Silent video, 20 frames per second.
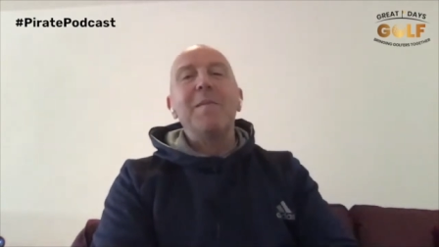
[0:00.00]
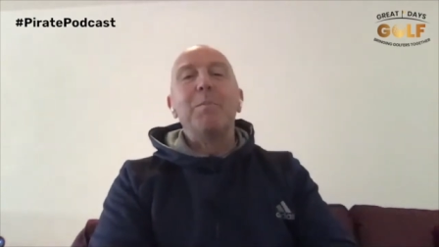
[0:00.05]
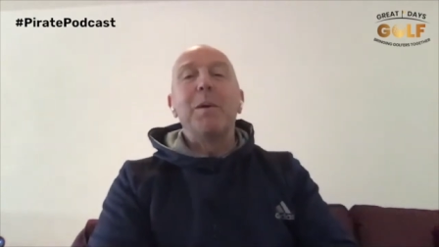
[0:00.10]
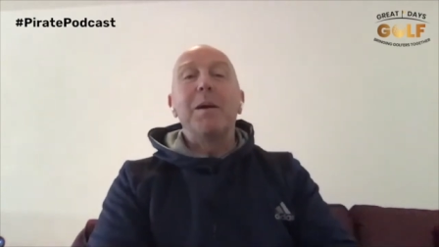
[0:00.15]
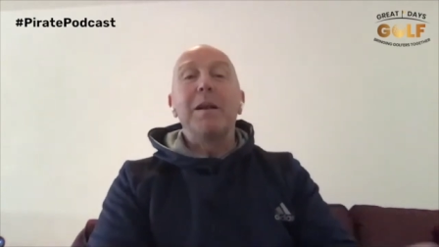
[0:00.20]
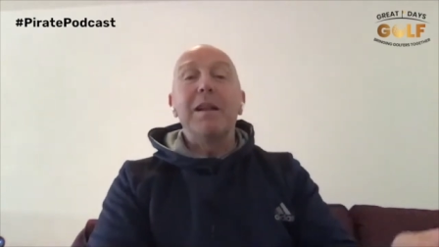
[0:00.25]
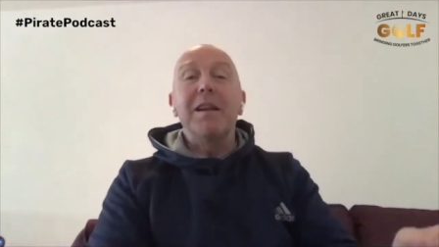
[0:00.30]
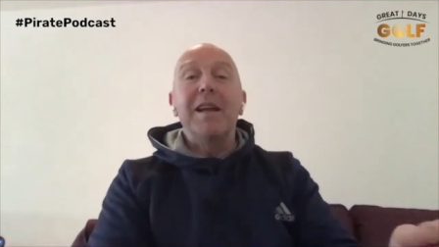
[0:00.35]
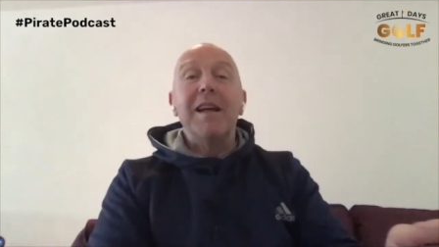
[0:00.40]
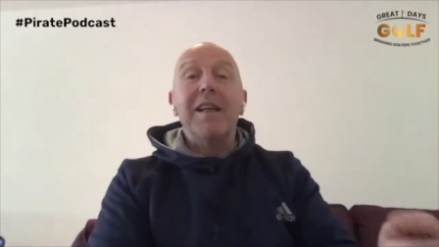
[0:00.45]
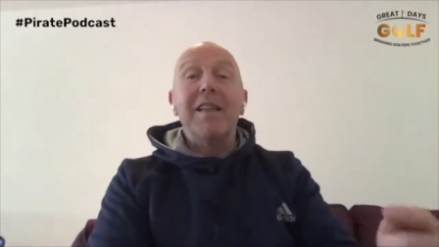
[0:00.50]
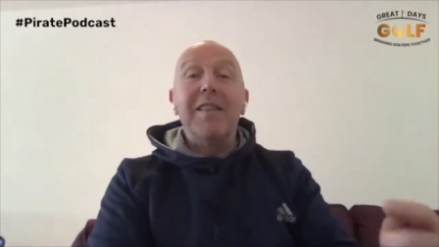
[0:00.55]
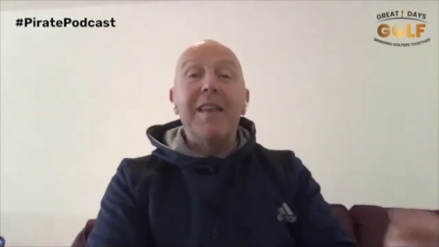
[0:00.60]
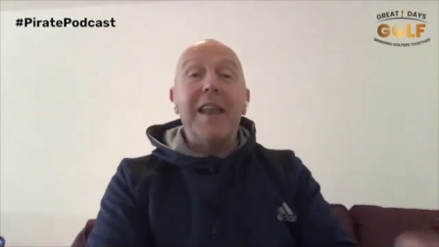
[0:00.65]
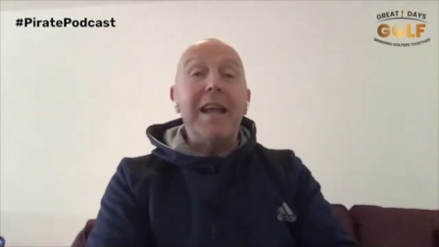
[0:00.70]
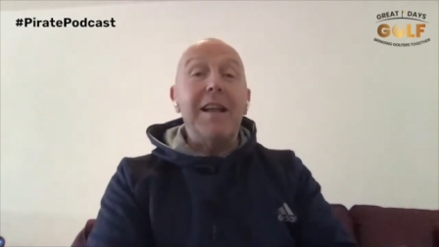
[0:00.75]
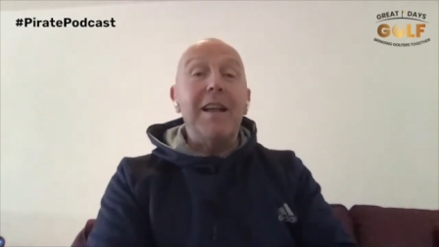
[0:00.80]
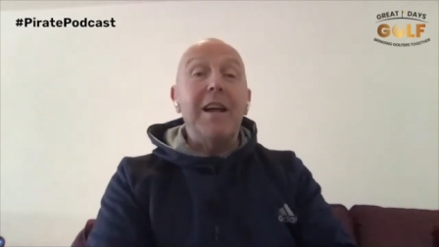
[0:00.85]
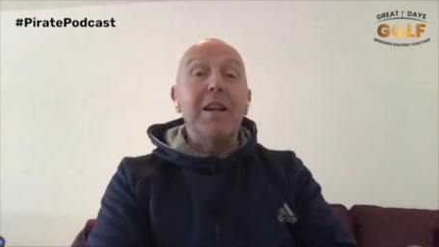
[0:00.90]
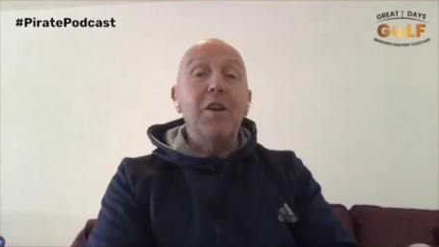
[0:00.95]
But the
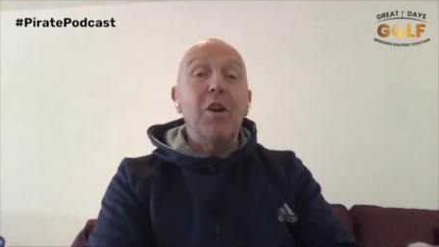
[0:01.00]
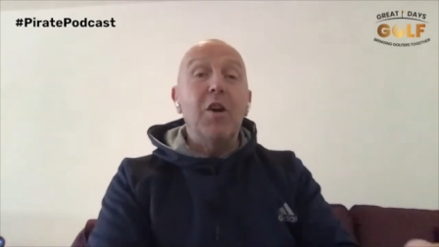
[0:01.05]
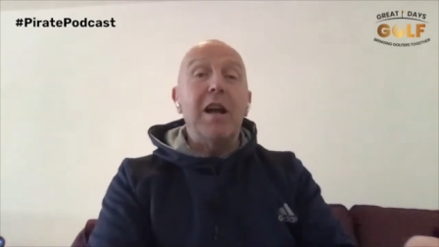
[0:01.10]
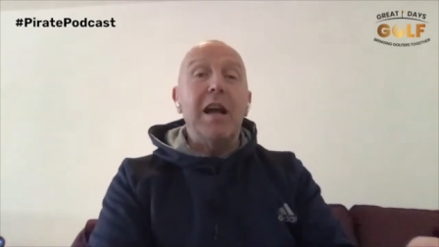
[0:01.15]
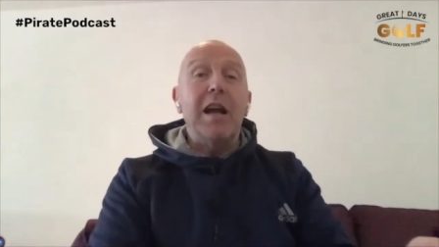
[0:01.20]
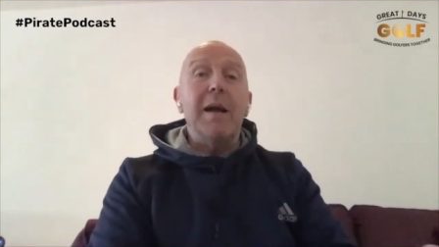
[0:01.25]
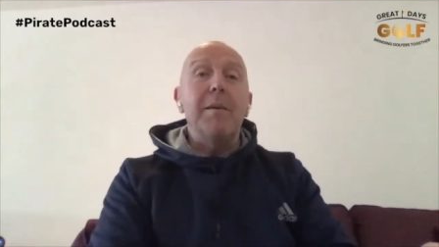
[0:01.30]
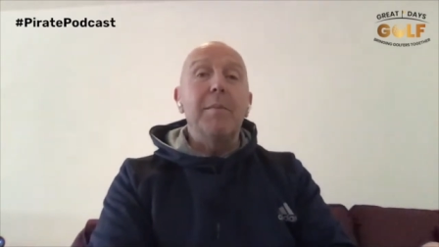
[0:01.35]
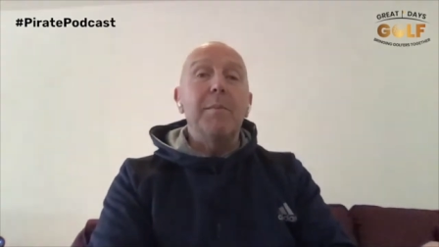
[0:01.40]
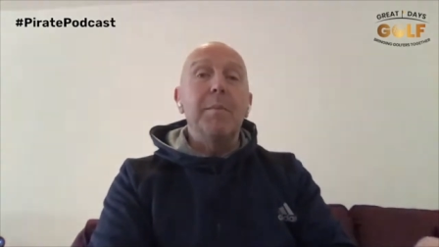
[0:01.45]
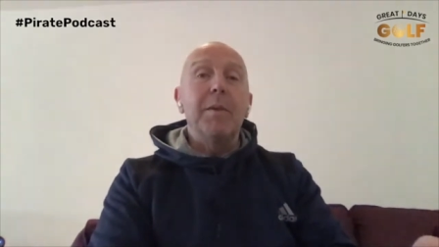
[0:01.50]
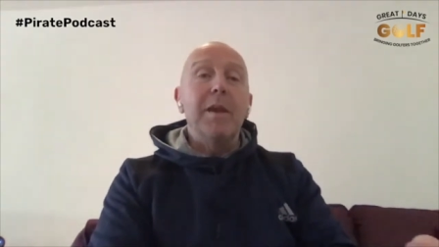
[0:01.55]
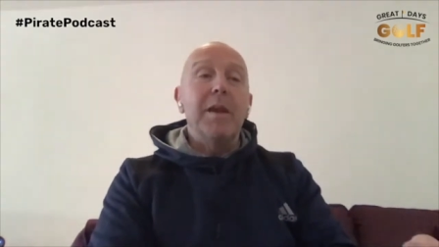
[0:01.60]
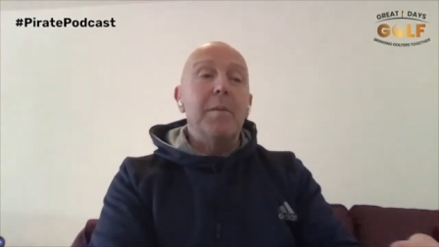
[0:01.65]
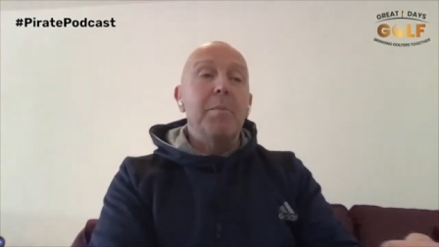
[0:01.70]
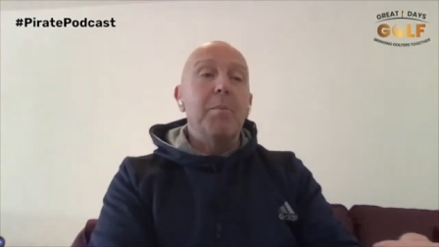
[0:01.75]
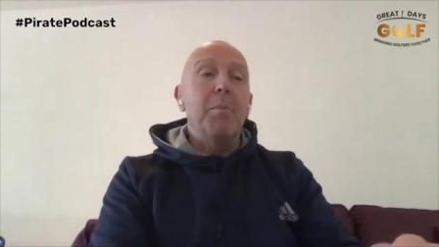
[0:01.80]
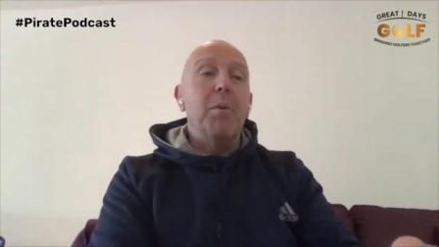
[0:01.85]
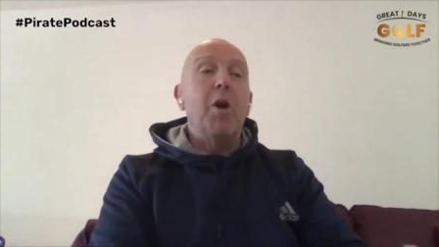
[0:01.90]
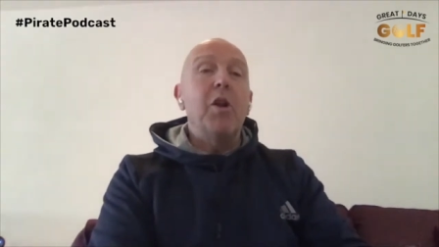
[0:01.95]
next I look at,
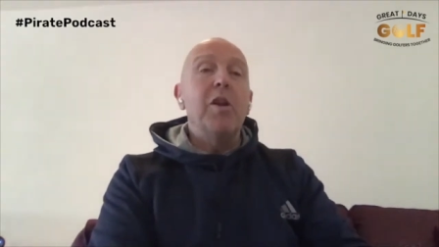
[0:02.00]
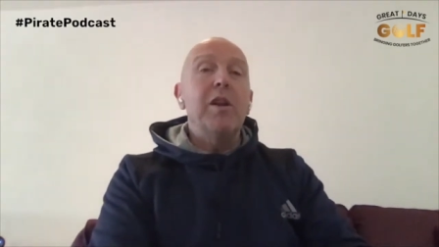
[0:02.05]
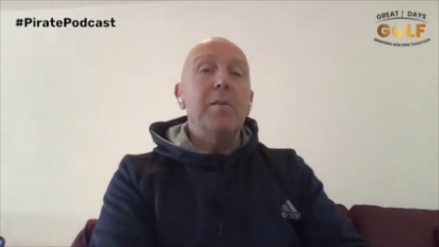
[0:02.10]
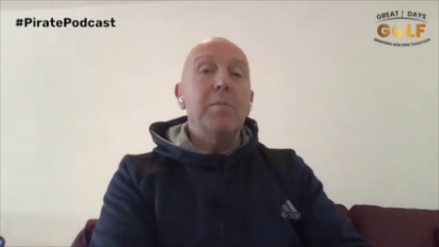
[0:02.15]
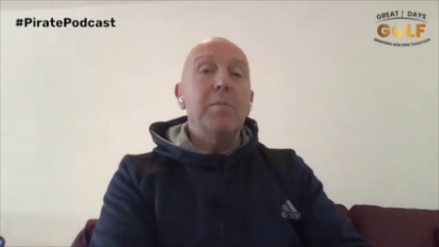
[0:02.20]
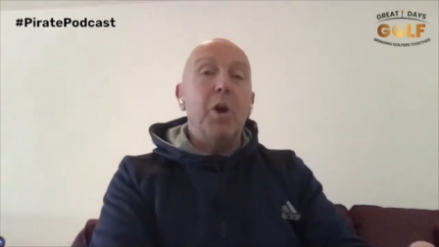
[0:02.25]
Mon-